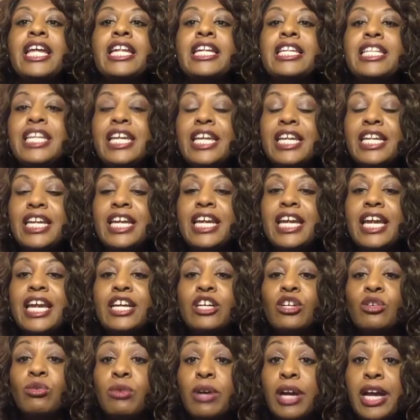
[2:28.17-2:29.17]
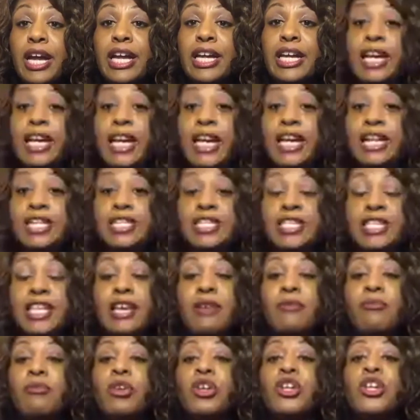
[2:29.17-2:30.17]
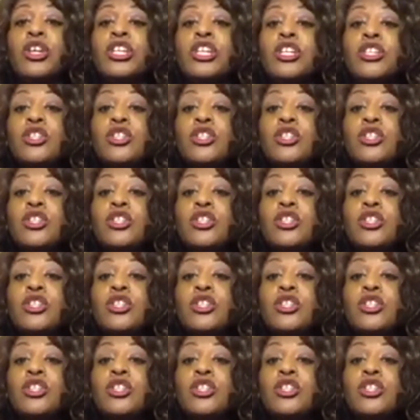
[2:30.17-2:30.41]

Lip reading: Nene and Greg had said we're going